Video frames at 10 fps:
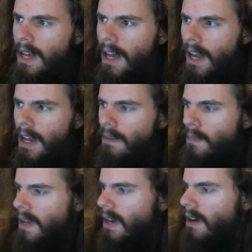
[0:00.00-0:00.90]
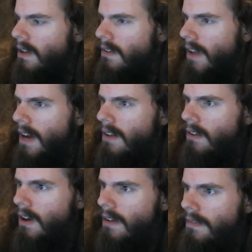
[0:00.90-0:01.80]
and because
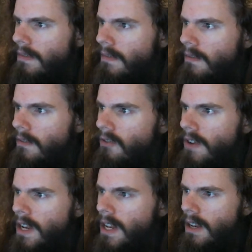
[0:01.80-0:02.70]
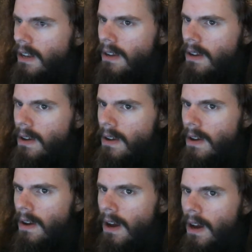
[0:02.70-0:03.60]
Azov trended,
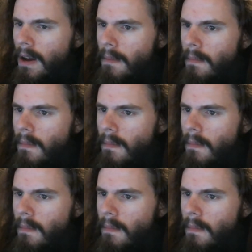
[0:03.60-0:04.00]
um,